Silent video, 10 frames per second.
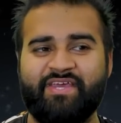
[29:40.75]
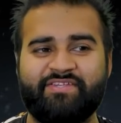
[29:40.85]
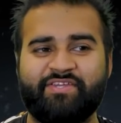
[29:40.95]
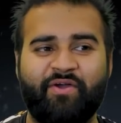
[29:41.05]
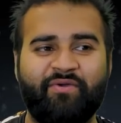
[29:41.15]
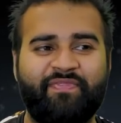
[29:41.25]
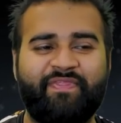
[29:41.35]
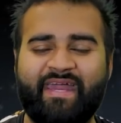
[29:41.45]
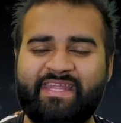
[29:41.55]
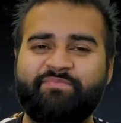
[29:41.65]
So
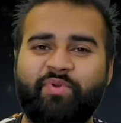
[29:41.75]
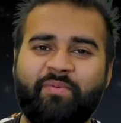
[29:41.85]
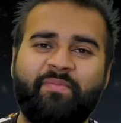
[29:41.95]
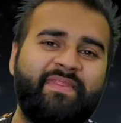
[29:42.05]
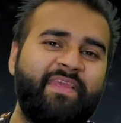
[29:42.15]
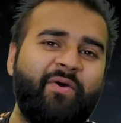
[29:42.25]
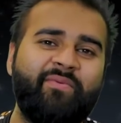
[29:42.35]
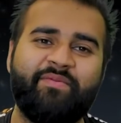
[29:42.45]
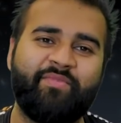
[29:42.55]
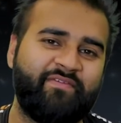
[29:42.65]
that is probably the
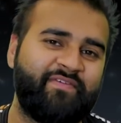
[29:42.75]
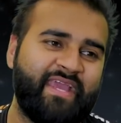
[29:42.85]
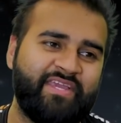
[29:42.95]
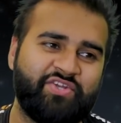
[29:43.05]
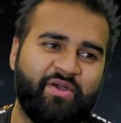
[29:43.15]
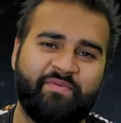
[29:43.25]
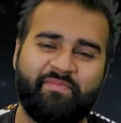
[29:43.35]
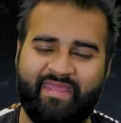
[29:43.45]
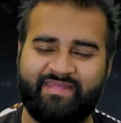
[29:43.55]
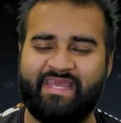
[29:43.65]
only modification I would make.